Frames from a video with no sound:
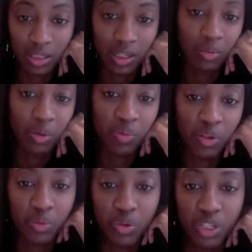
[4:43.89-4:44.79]
Now remember,
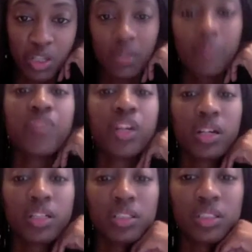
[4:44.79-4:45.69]
most
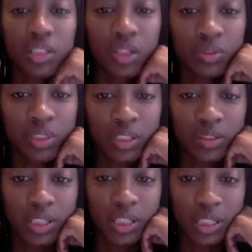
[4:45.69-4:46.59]
concussions don't
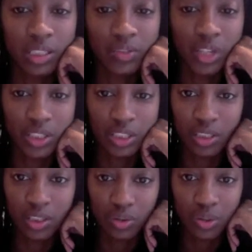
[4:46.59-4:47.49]
result in loss of
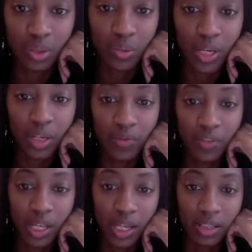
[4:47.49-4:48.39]
consciousness, which is why you have
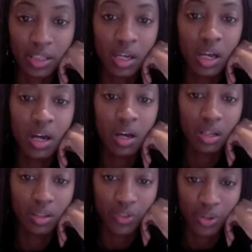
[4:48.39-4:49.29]
to ask
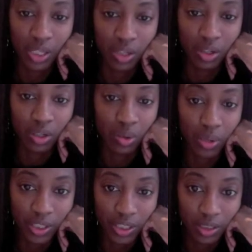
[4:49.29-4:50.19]
all of those other
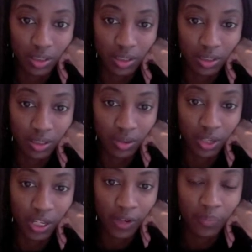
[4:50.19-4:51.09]
questions,
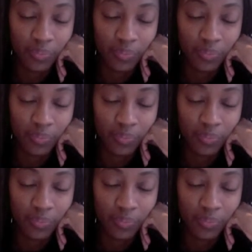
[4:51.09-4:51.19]
okay?